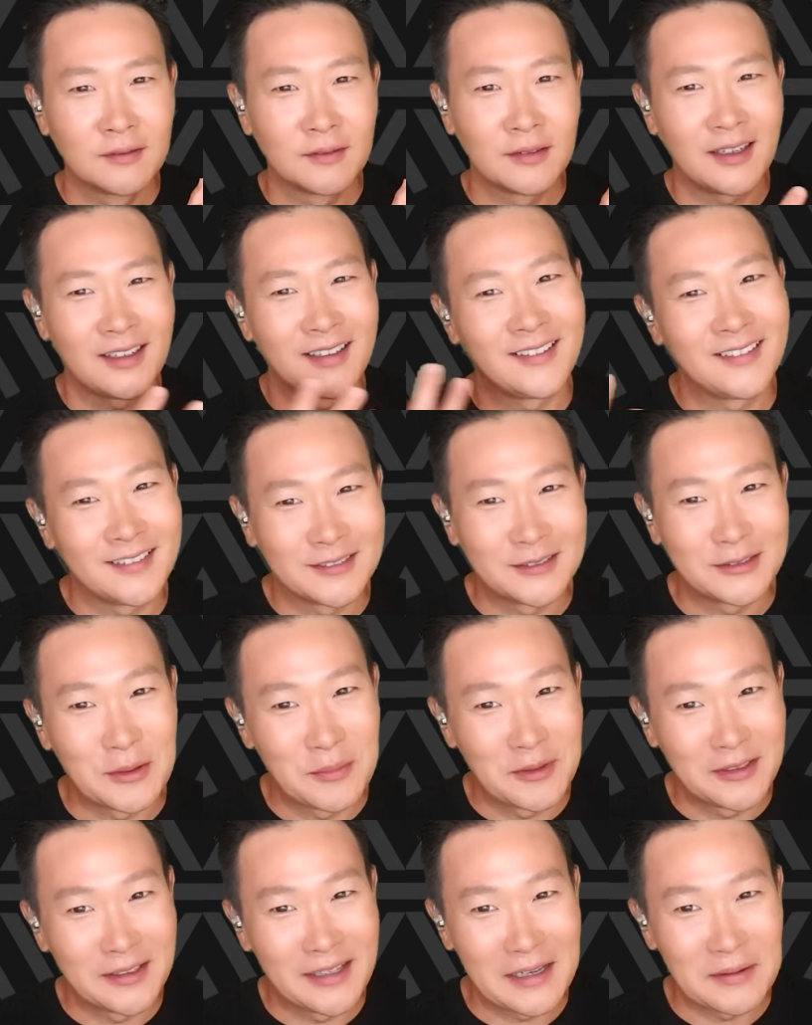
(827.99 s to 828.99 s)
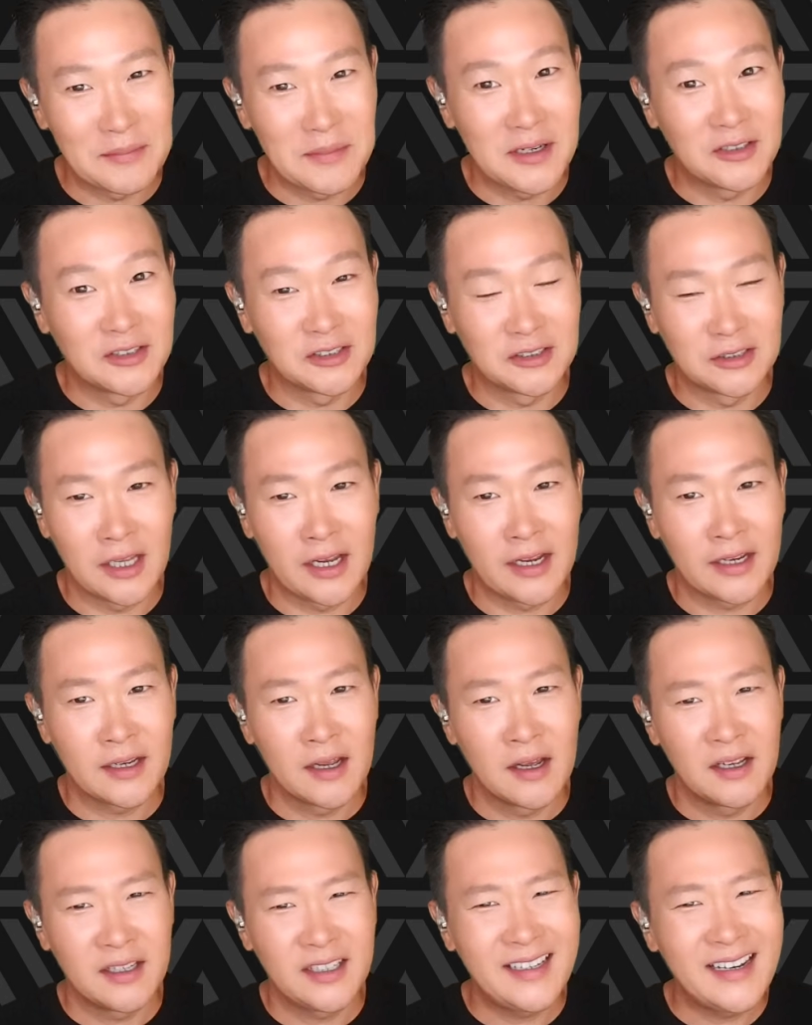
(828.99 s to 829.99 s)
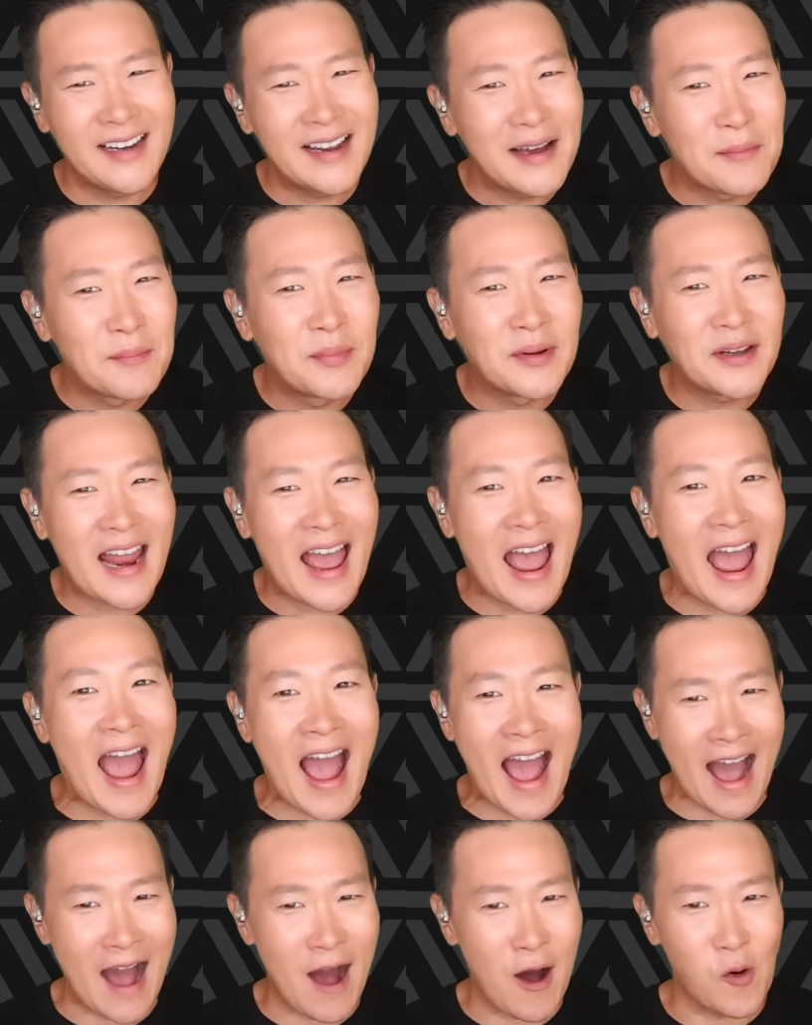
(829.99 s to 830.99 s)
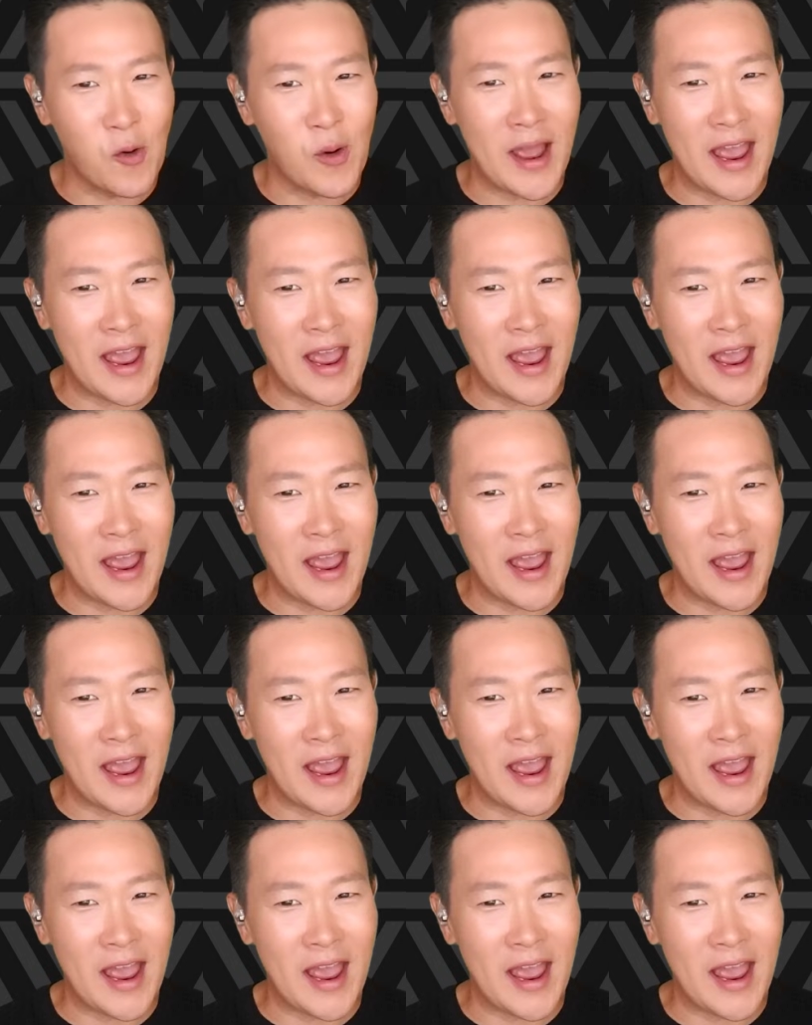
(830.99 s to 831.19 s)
I don't know, someone like me, just like, yeah, but how?